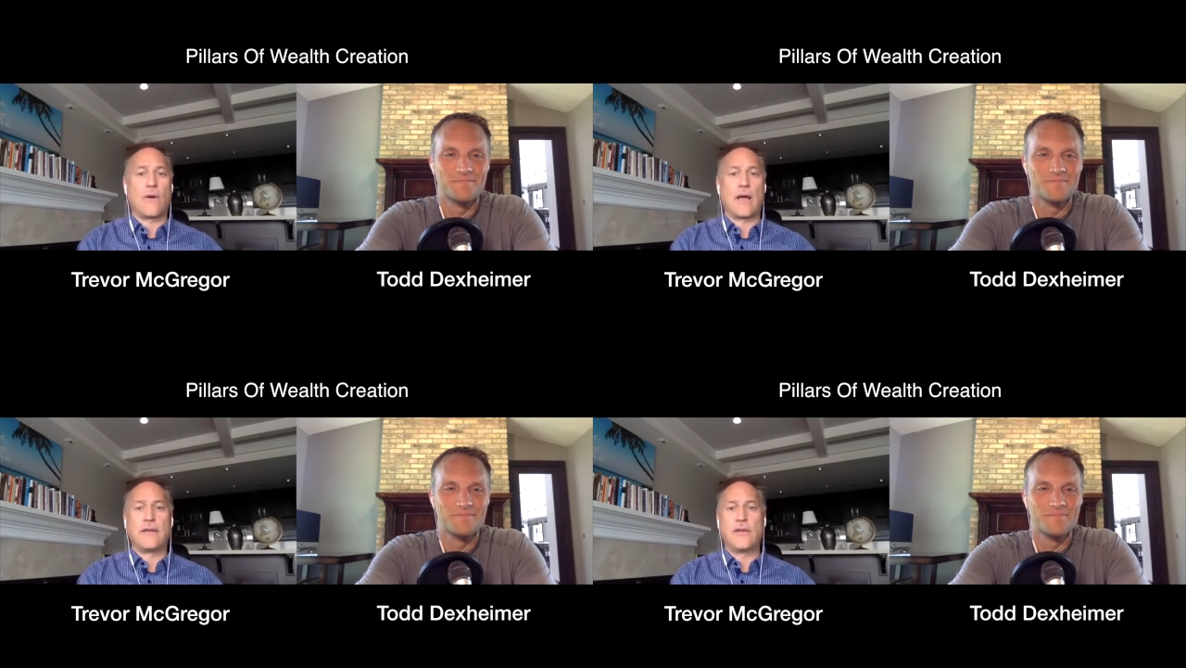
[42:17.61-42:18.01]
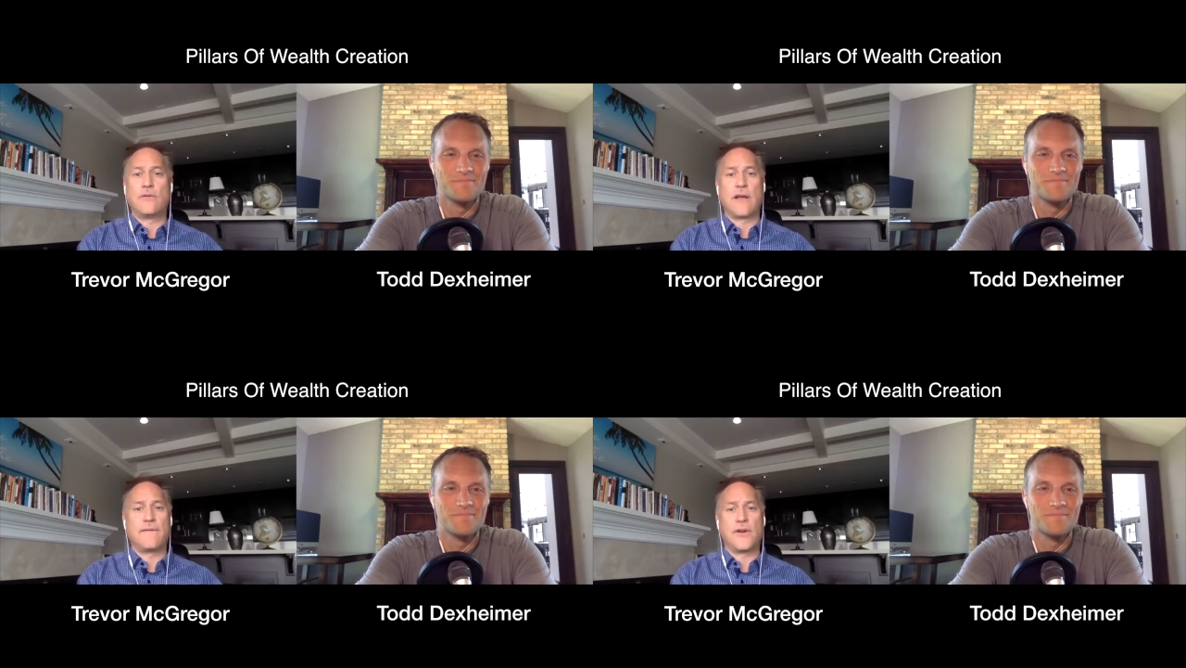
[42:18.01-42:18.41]
Speaker 1: you love
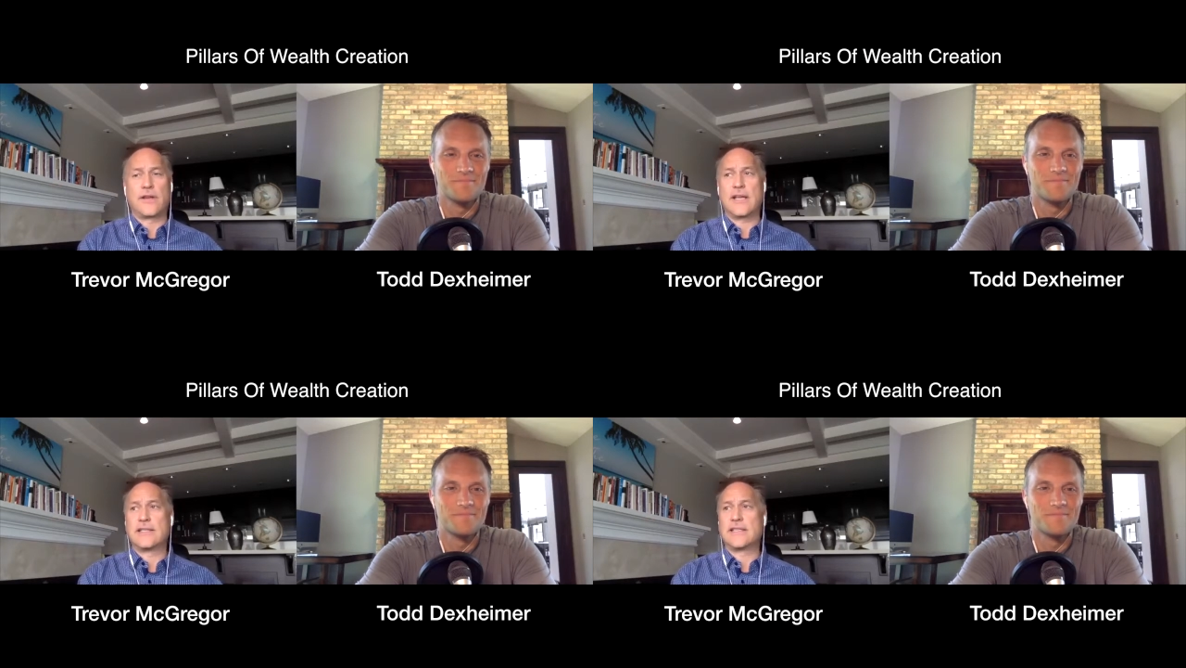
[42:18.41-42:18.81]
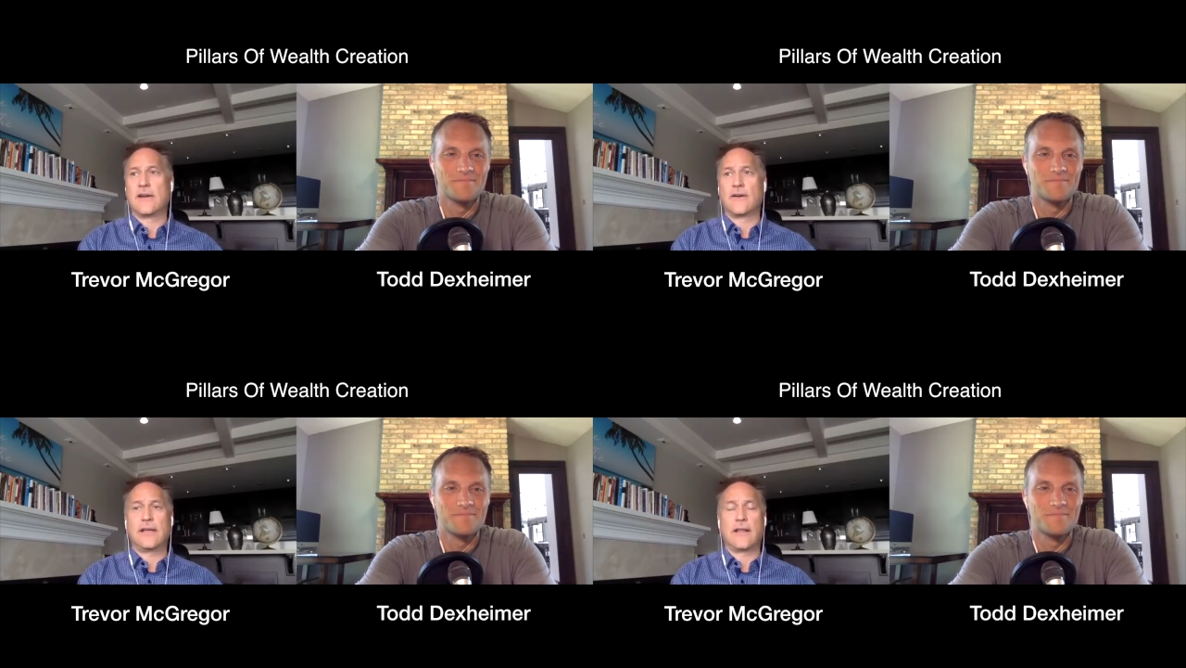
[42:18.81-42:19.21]
your kids dearly
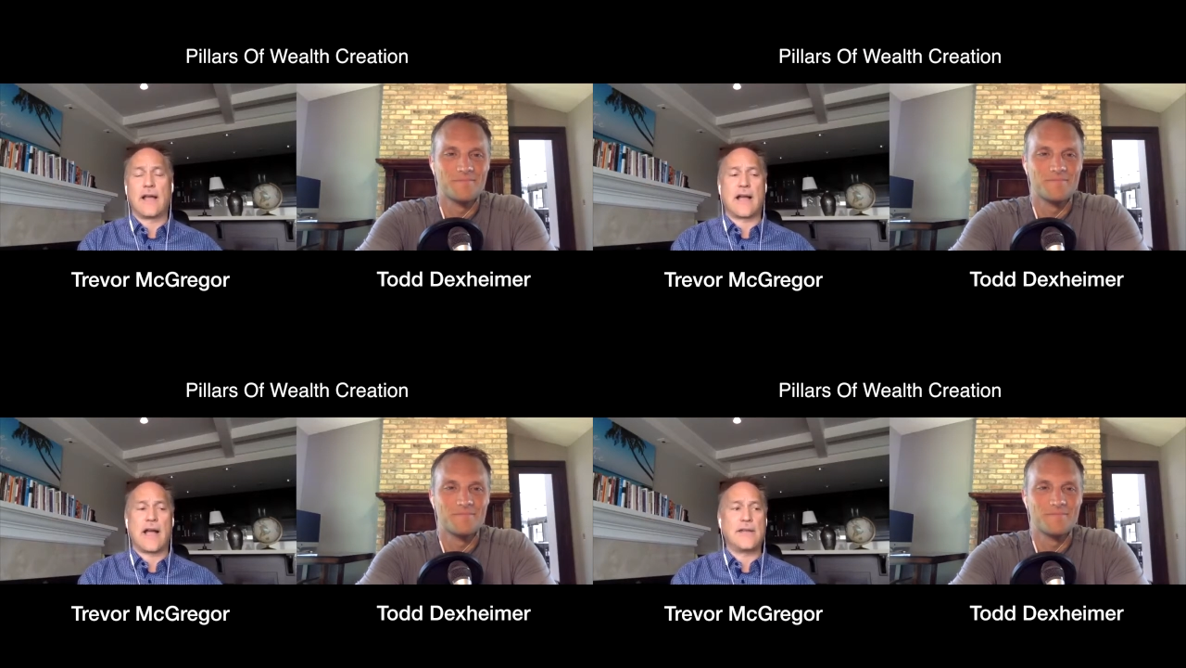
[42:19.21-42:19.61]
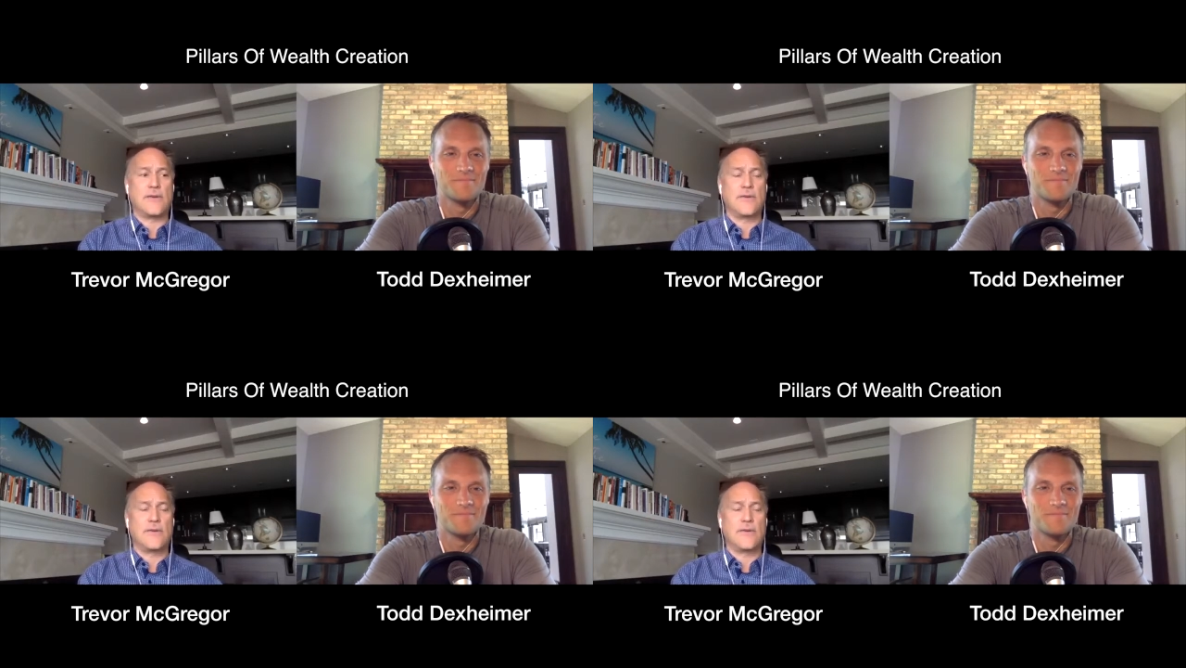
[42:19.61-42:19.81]
like I do,